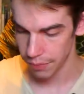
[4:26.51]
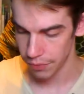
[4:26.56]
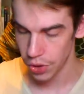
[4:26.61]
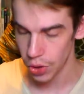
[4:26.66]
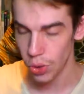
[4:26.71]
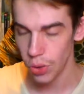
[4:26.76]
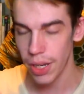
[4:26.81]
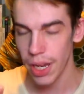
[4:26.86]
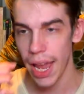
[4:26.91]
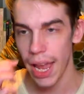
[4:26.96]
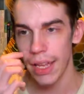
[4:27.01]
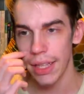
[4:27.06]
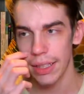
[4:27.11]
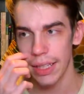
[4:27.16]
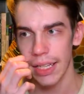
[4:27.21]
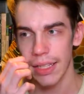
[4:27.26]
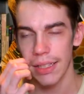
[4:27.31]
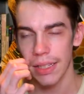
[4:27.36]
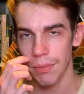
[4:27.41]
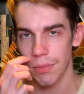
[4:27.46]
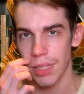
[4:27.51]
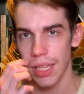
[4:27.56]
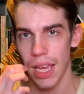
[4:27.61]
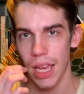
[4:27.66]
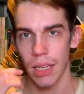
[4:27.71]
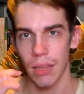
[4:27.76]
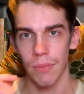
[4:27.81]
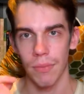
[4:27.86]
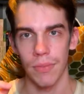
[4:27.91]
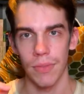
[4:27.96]
You can get Tim
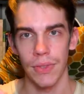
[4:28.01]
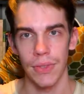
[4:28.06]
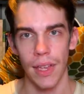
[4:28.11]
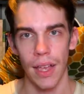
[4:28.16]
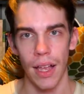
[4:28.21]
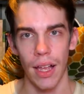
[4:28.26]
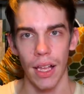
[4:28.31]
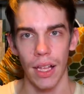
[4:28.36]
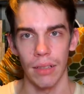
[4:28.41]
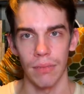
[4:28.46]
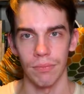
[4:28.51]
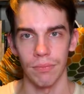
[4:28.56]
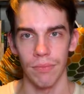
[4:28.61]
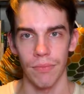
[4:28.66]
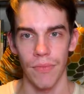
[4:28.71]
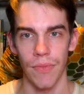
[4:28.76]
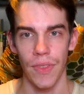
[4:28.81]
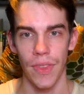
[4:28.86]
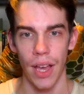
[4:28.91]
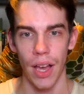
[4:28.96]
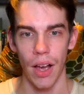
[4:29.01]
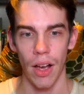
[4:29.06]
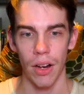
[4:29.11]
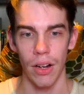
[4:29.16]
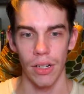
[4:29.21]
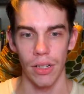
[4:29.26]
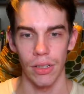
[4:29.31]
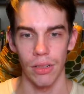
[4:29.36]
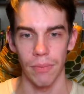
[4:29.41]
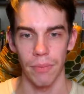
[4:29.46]
Tams that
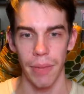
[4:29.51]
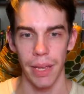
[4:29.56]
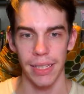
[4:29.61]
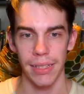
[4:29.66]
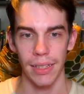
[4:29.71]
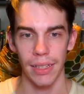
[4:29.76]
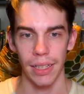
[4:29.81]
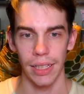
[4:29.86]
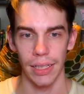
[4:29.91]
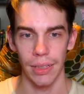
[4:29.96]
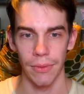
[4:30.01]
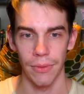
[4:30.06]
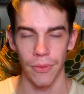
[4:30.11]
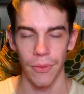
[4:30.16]
are basically